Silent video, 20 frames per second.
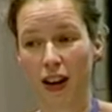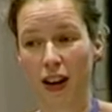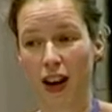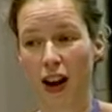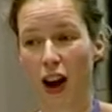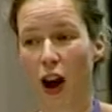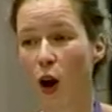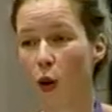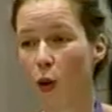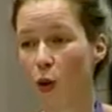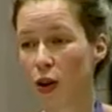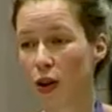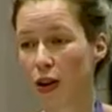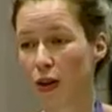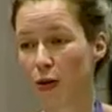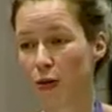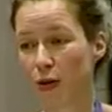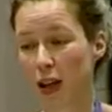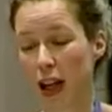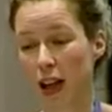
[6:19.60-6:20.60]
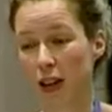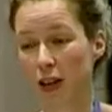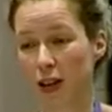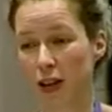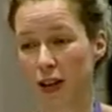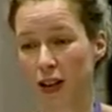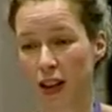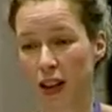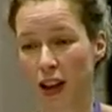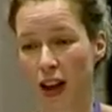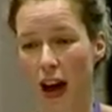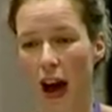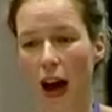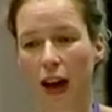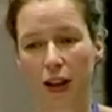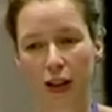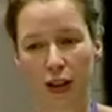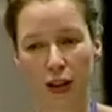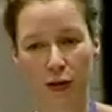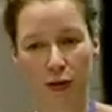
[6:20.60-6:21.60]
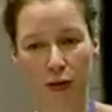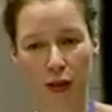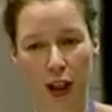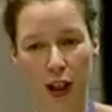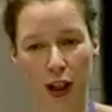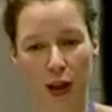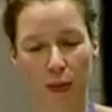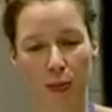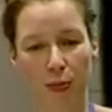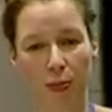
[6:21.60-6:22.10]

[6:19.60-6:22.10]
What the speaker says: our reality actively